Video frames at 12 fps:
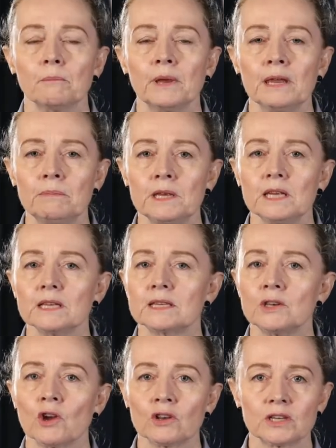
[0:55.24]
PPE
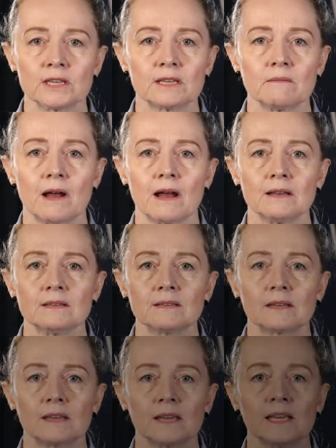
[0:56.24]
is not just a
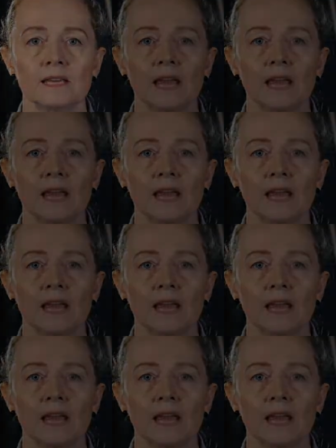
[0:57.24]
mask, it